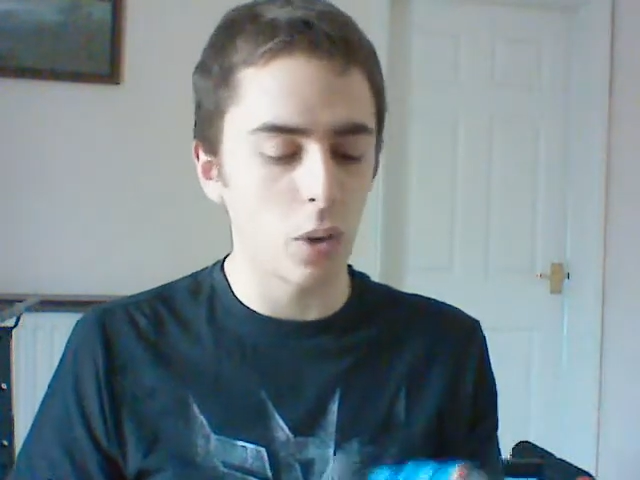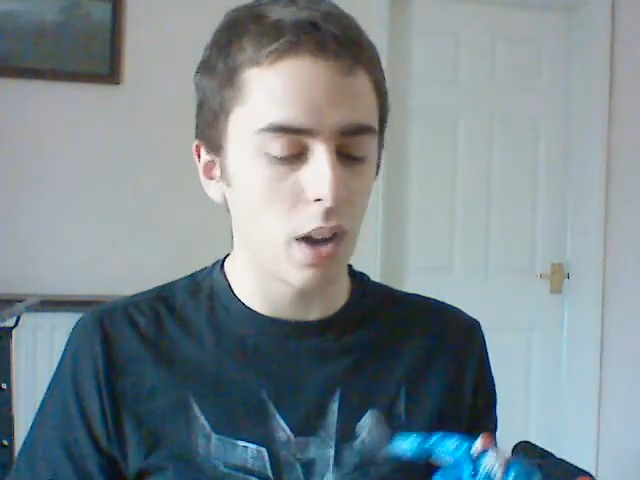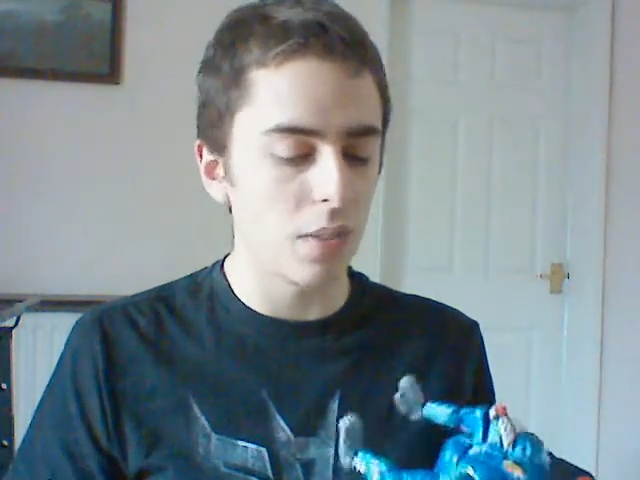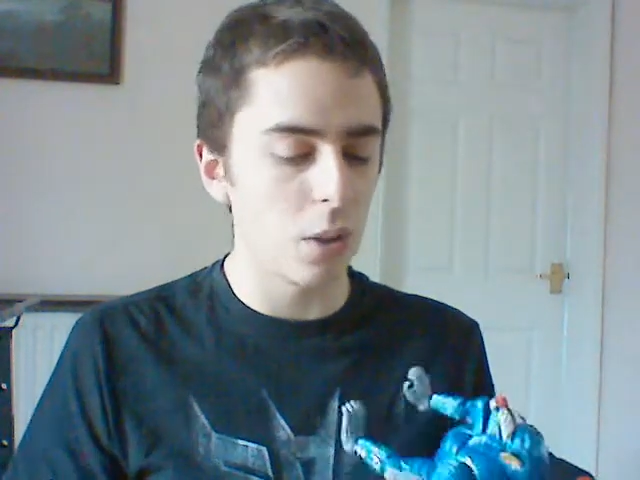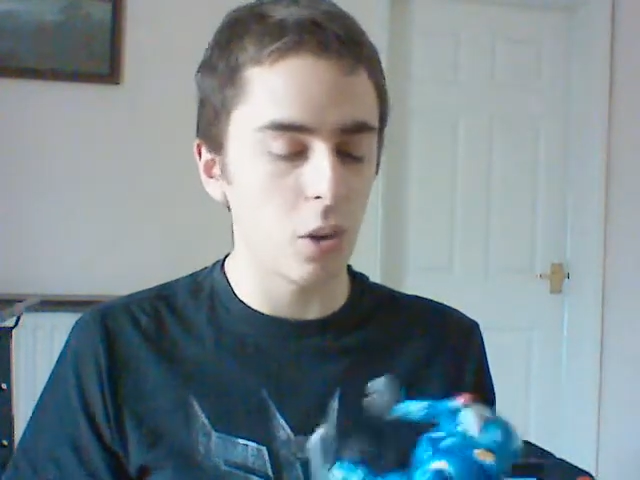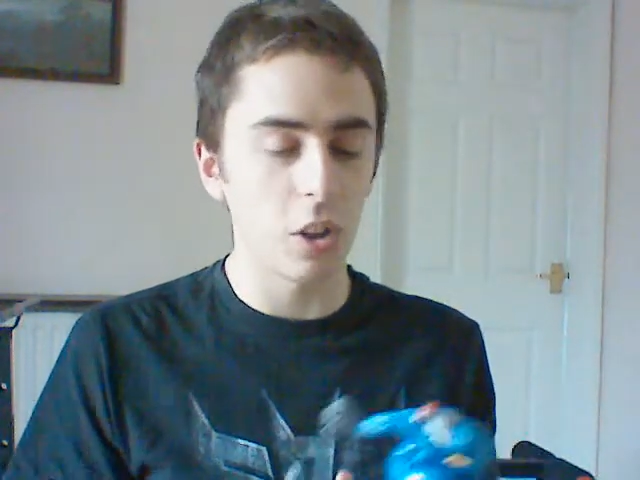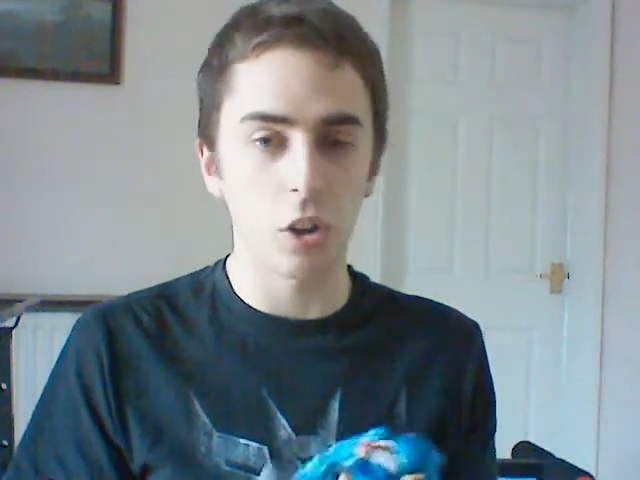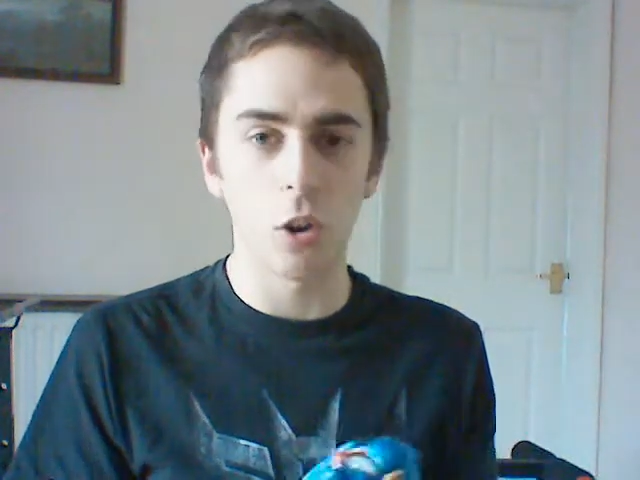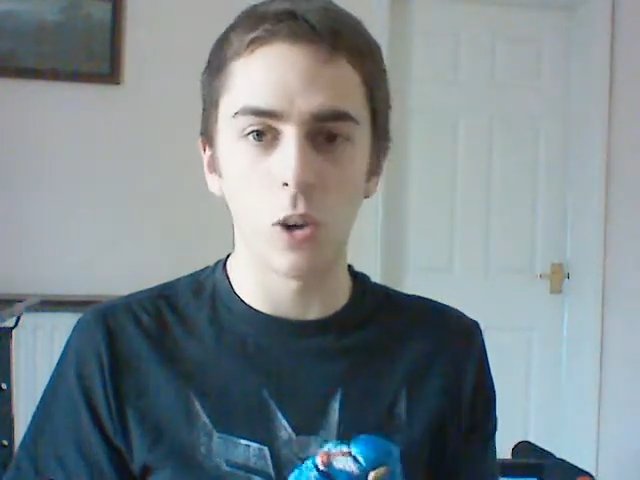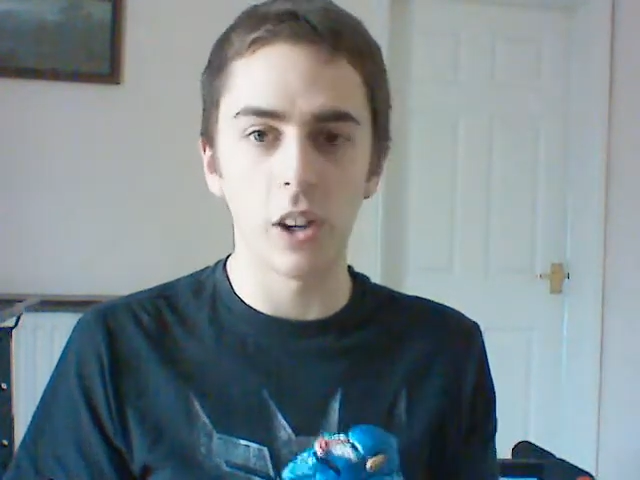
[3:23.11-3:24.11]
whatever you want to
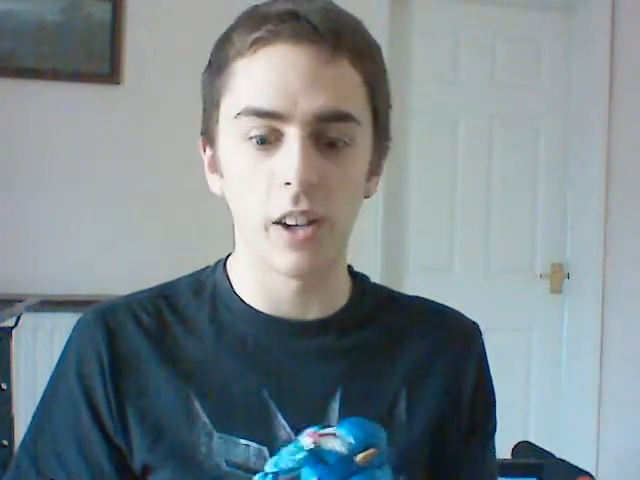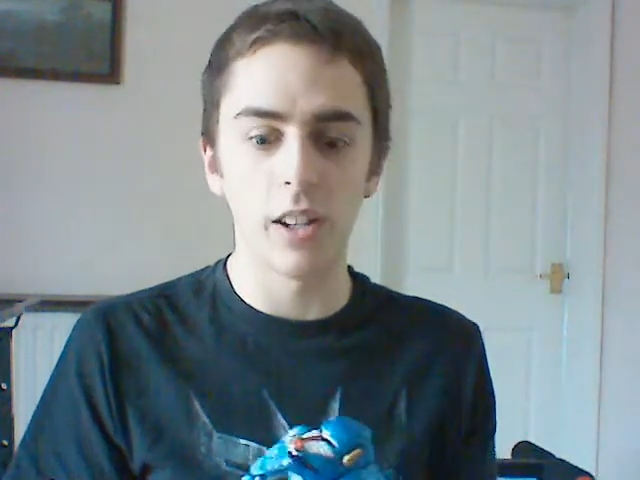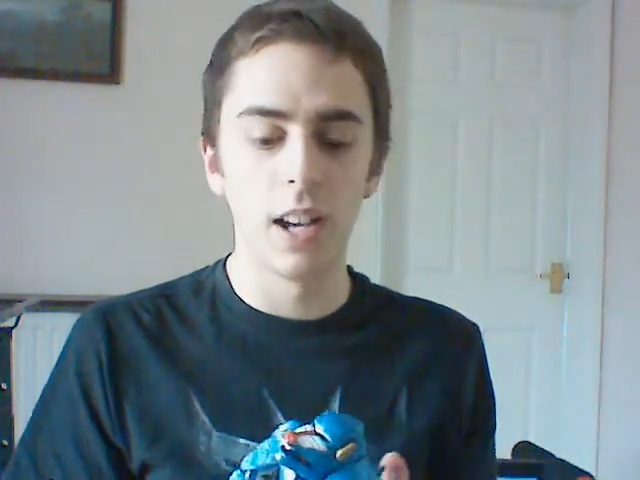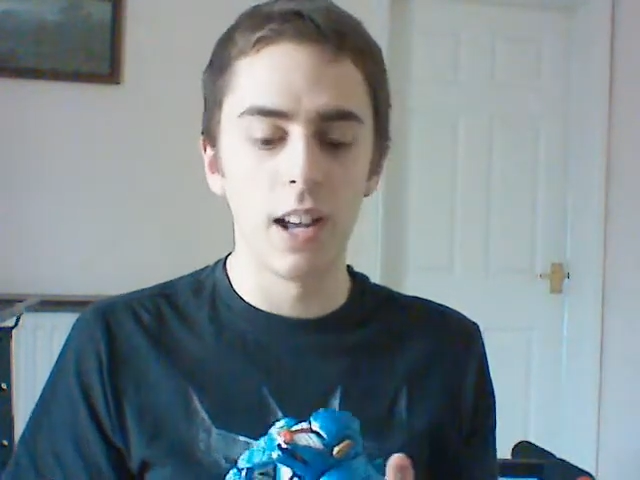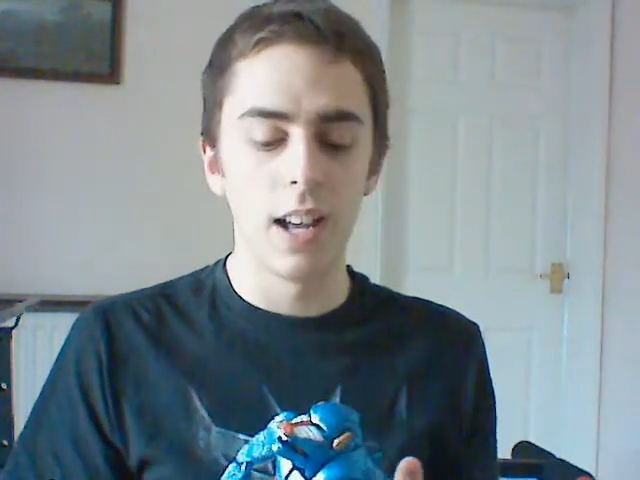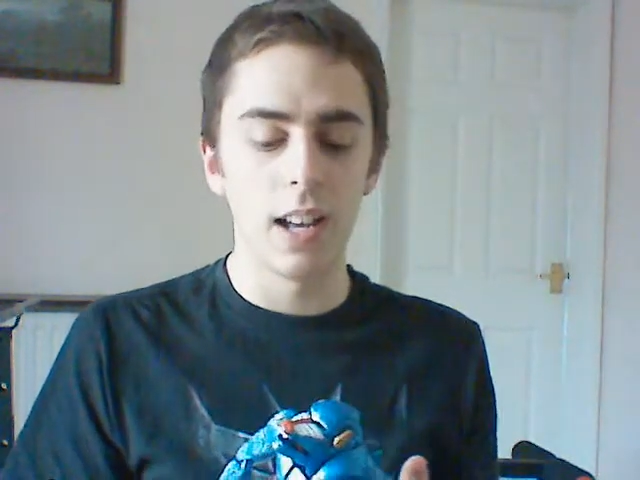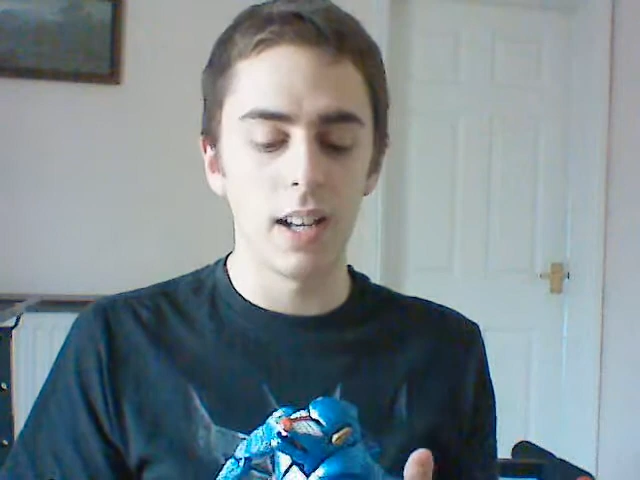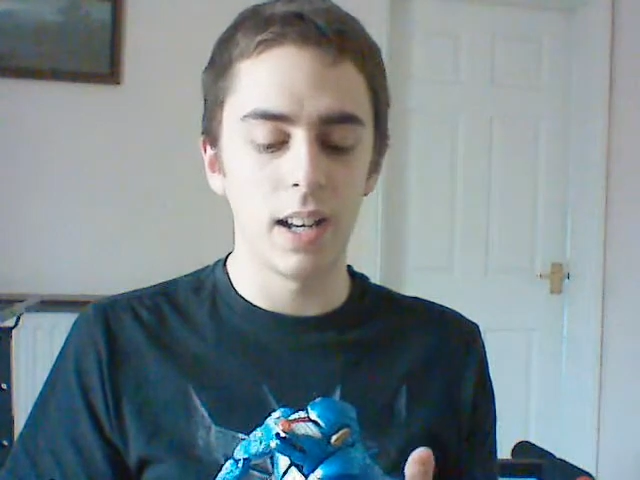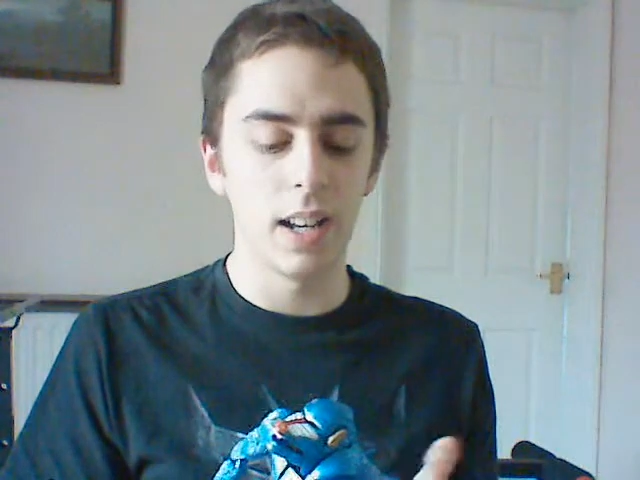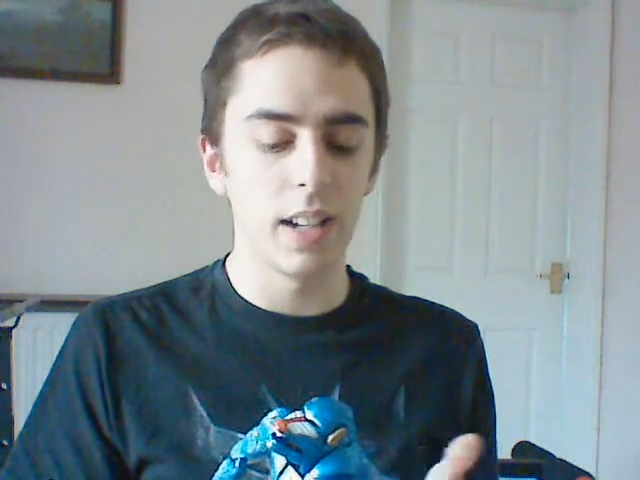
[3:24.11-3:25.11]
call it,
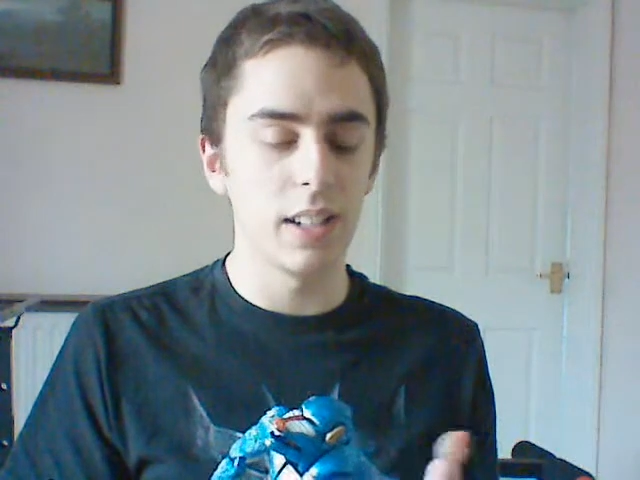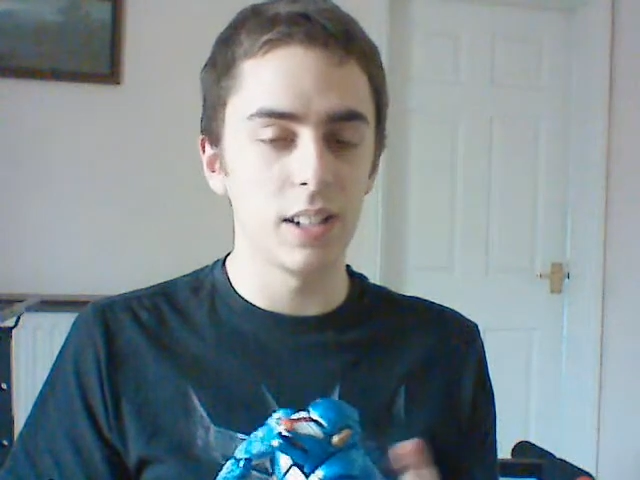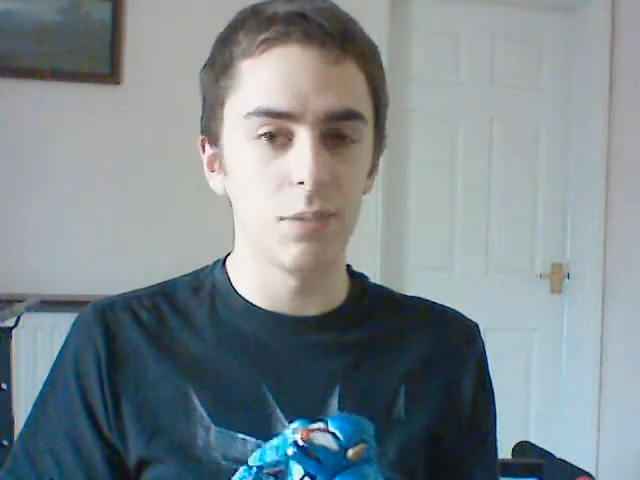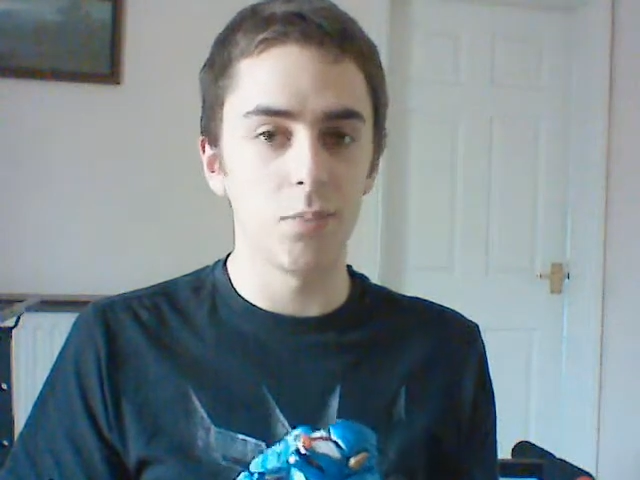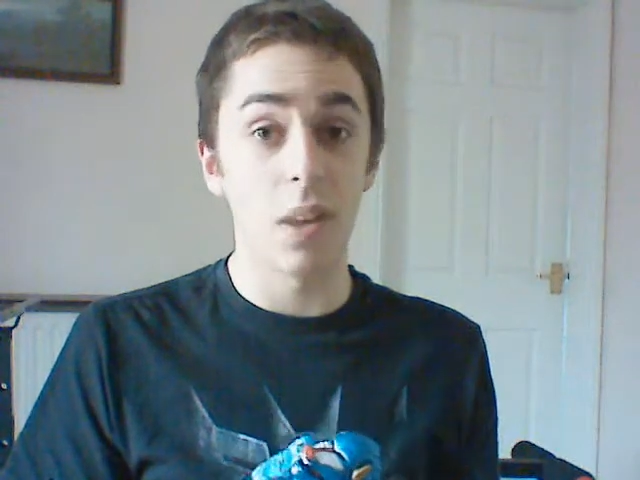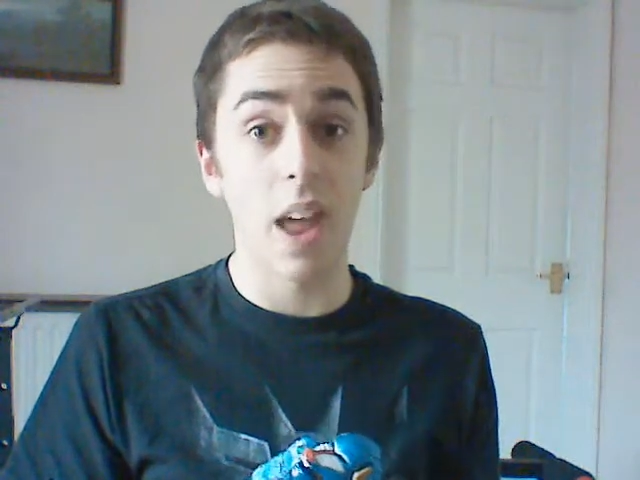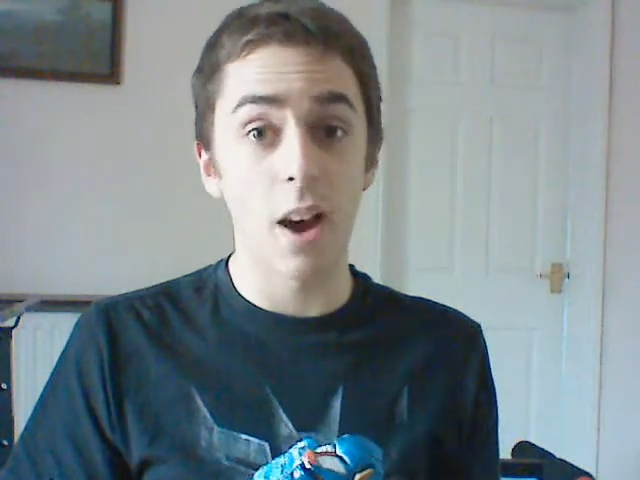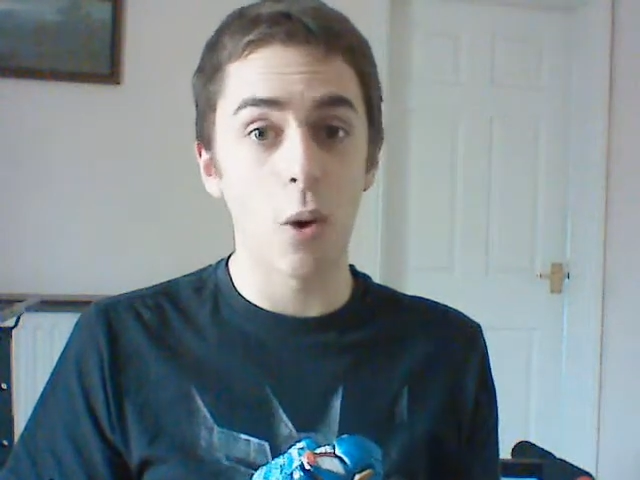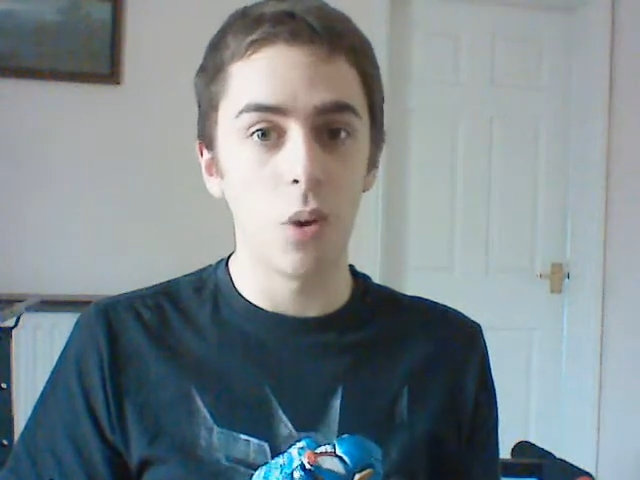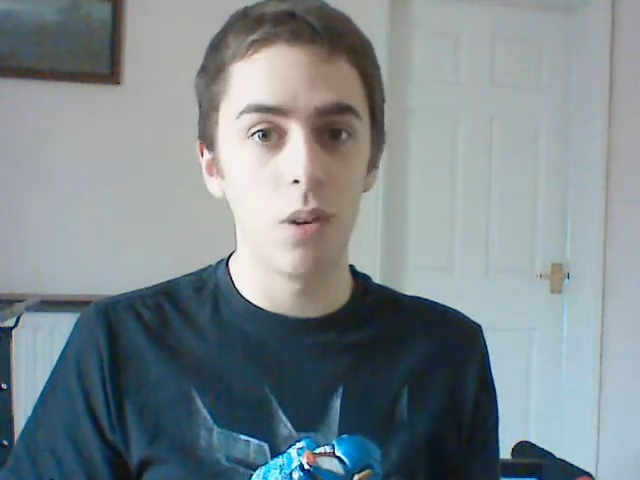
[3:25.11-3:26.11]

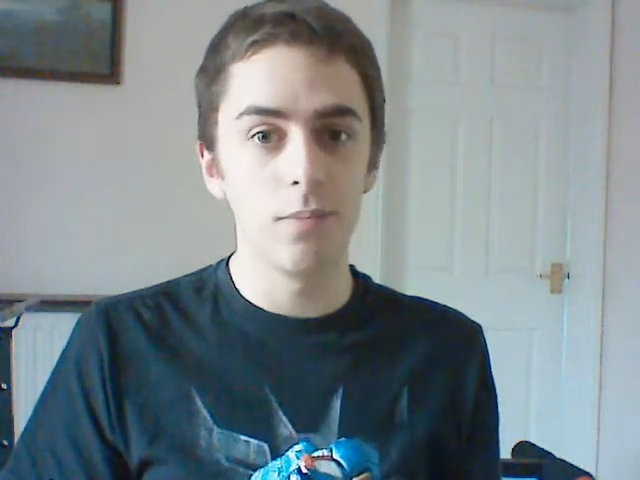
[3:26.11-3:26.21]
now.